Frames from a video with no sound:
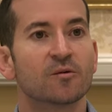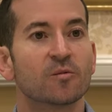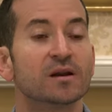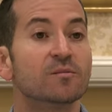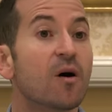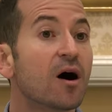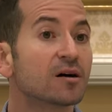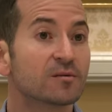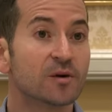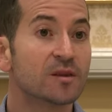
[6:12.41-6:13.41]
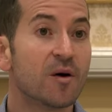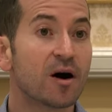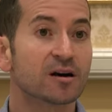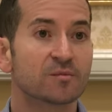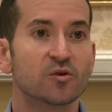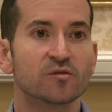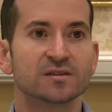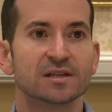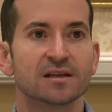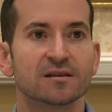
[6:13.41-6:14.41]
when the market moves
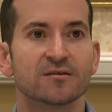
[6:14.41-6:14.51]
in either